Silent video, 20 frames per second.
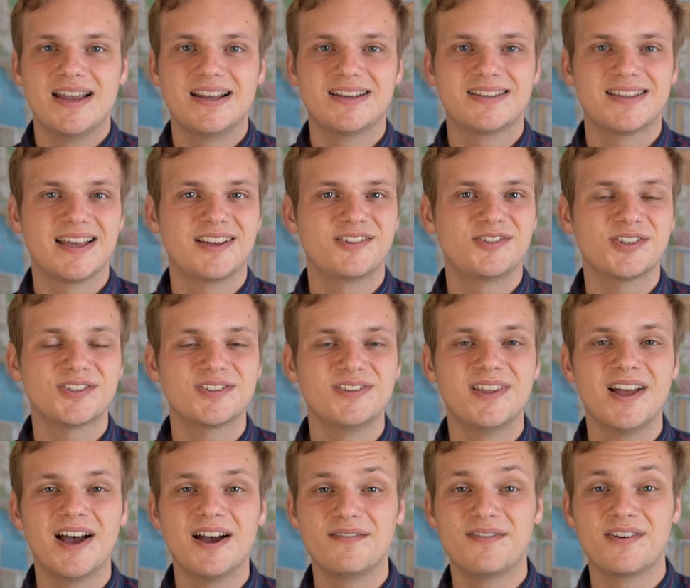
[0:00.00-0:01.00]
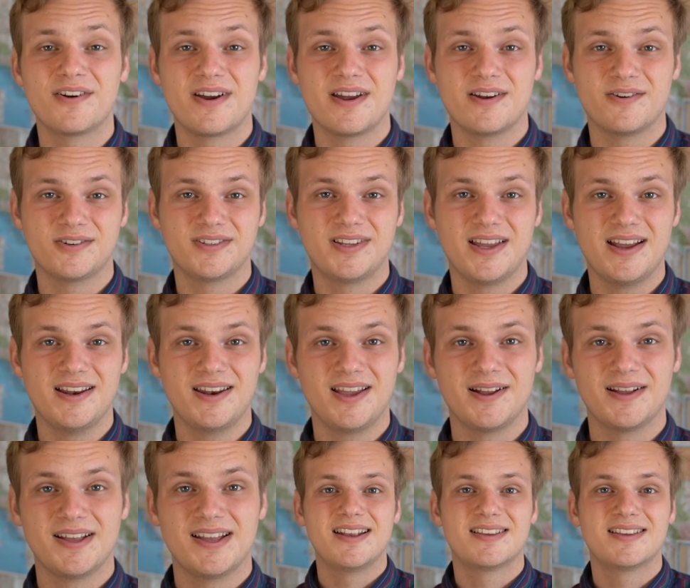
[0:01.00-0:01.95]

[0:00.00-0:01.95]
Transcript: is that it's just not very entertaining.